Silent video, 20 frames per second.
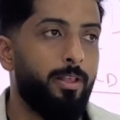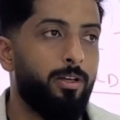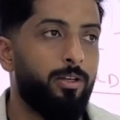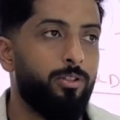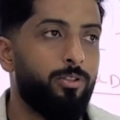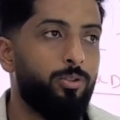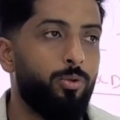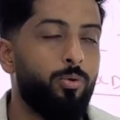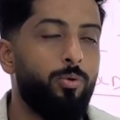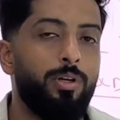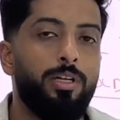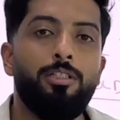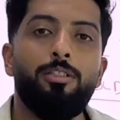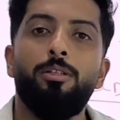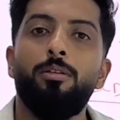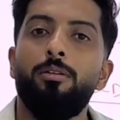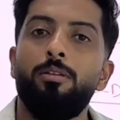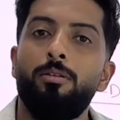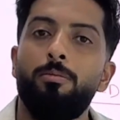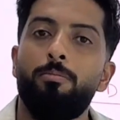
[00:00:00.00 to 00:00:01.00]
So it's
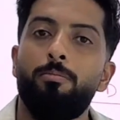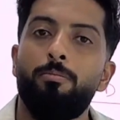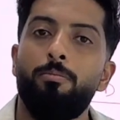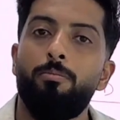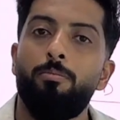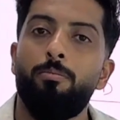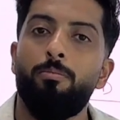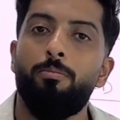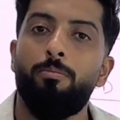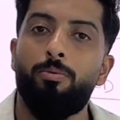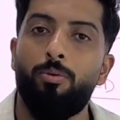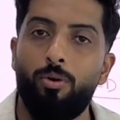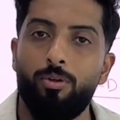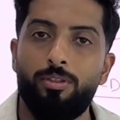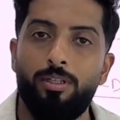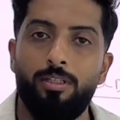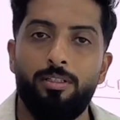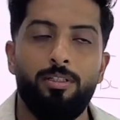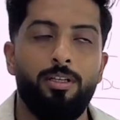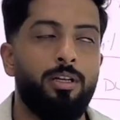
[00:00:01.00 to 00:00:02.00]
a
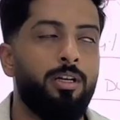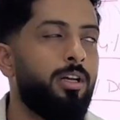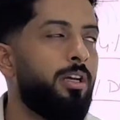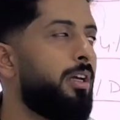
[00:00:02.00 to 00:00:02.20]
process.